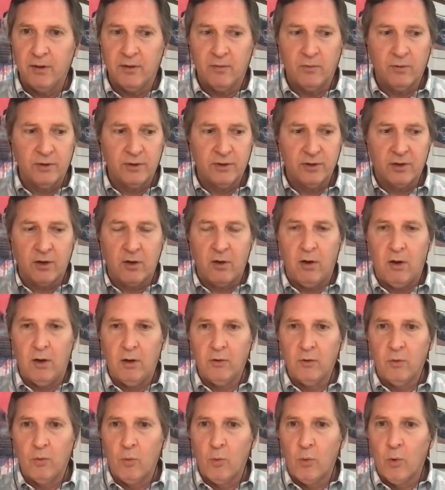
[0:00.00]
It was
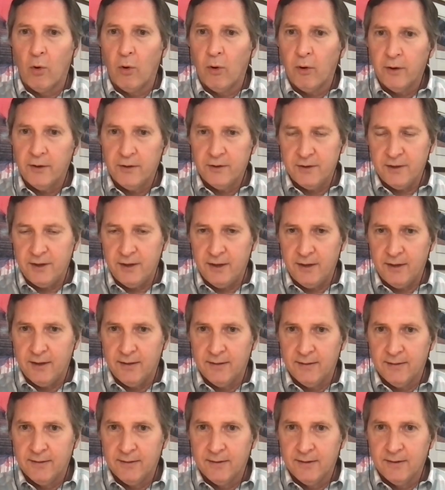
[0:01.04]
called warranty.
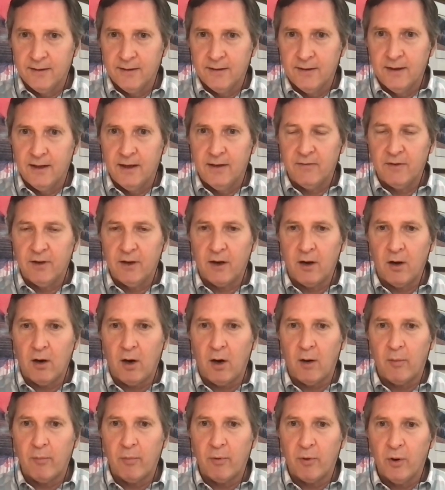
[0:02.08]
If the
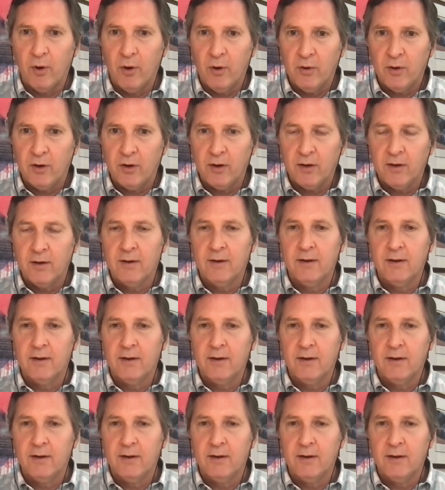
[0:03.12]
car broke,